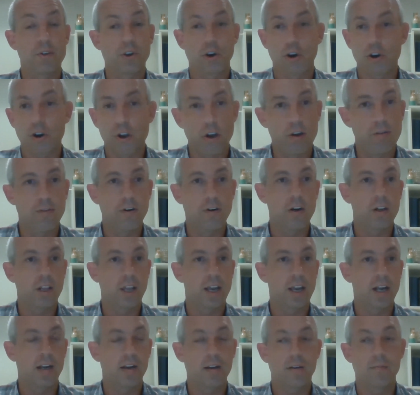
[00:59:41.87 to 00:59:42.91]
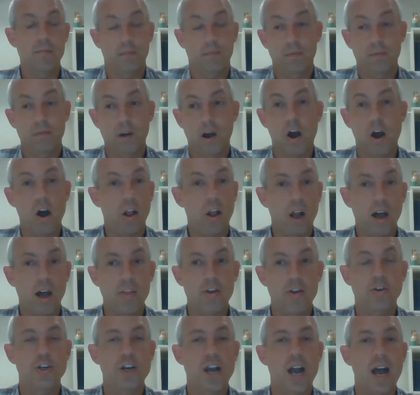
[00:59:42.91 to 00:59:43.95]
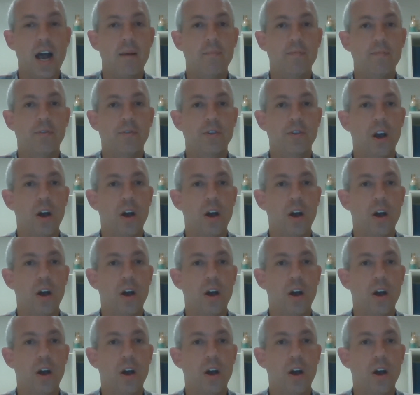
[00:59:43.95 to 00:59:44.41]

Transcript: turnover like all other jobs.